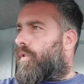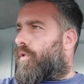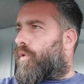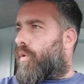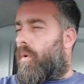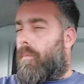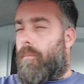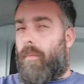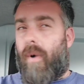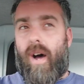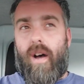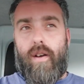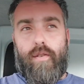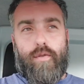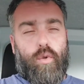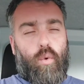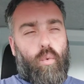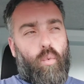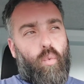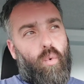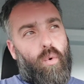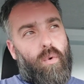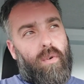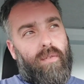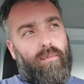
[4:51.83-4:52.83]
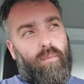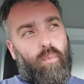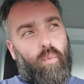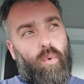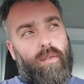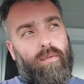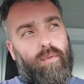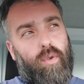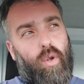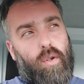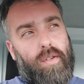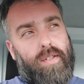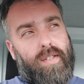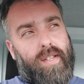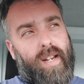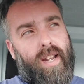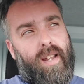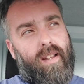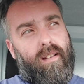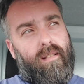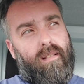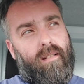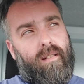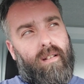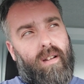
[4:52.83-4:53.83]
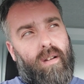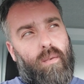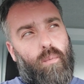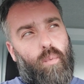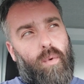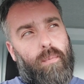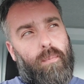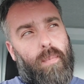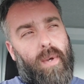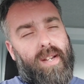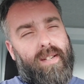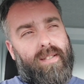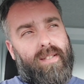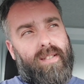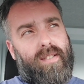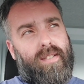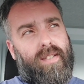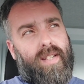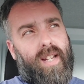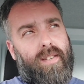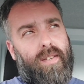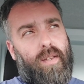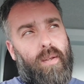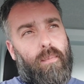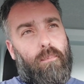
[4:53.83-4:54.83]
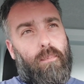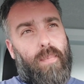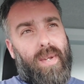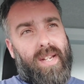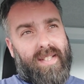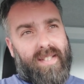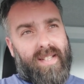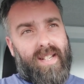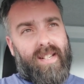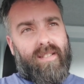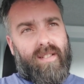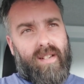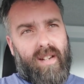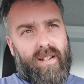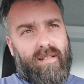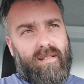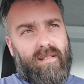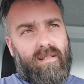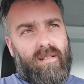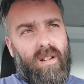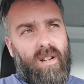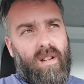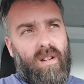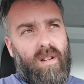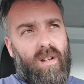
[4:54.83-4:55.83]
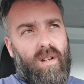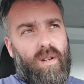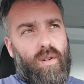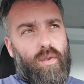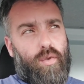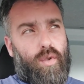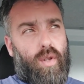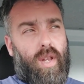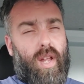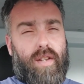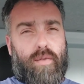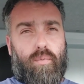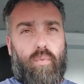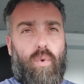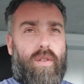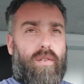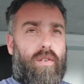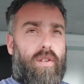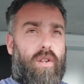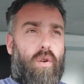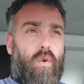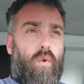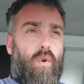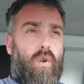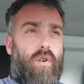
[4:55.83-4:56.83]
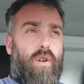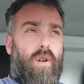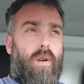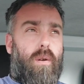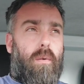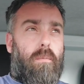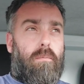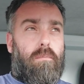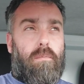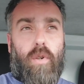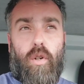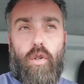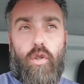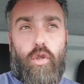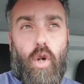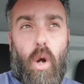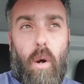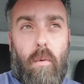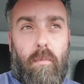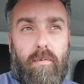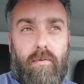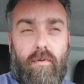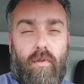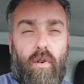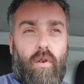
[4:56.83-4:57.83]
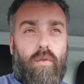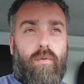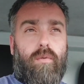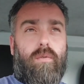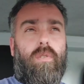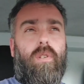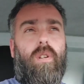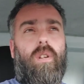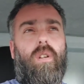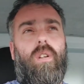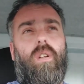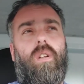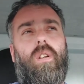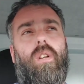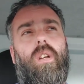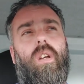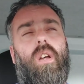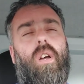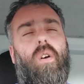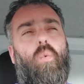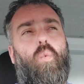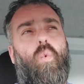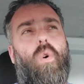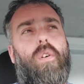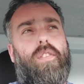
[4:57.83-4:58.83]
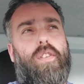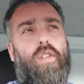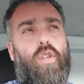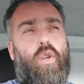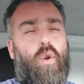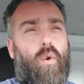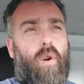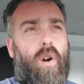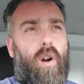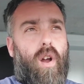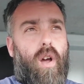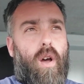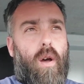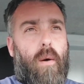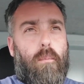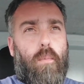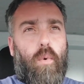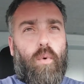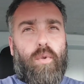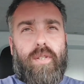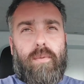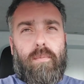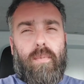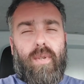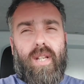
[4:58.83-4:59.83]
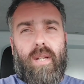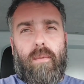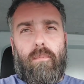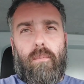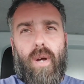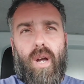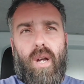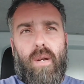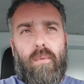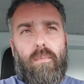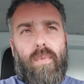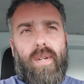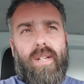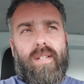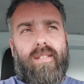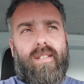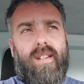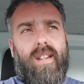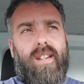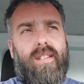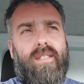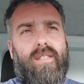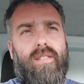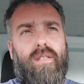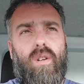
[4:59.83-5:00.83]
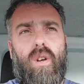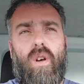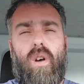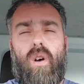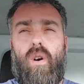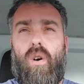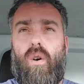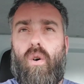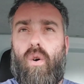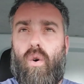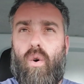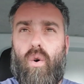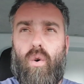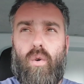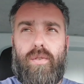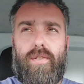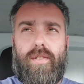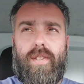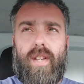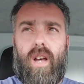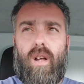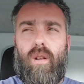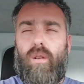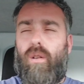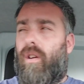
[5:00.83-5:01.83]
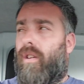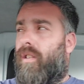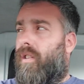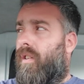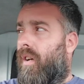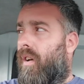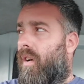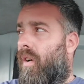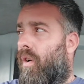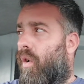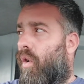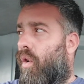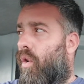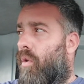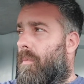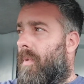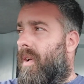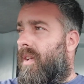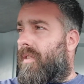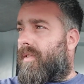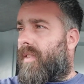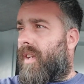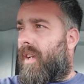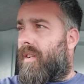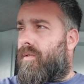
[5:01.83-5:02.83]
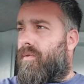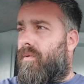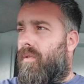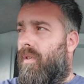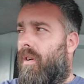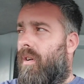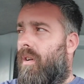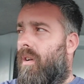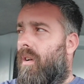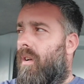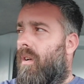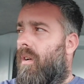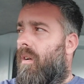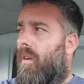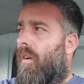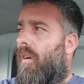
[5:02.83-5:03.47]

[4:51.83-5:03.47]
So we've looked at it and we've basically said that businesses. So that's whether you're a shopfront, whether you are a multi-million pound business, a hotel, a care home, etc.